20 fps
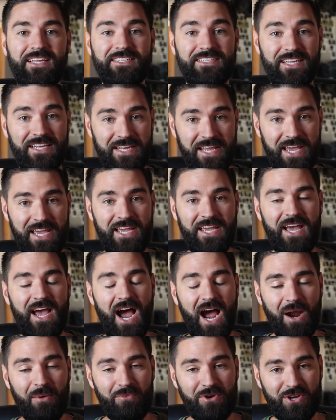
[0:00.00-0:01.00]
Today,
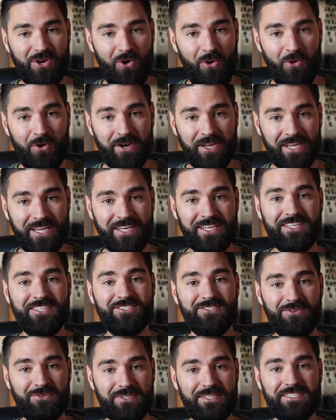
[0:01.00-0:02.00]
I'm recording it,
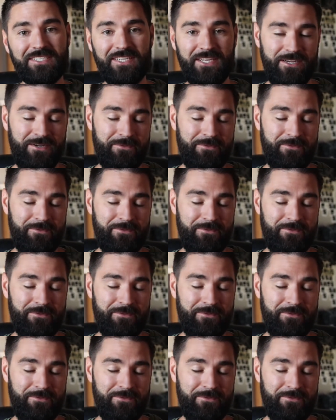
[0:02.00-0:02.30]
so listen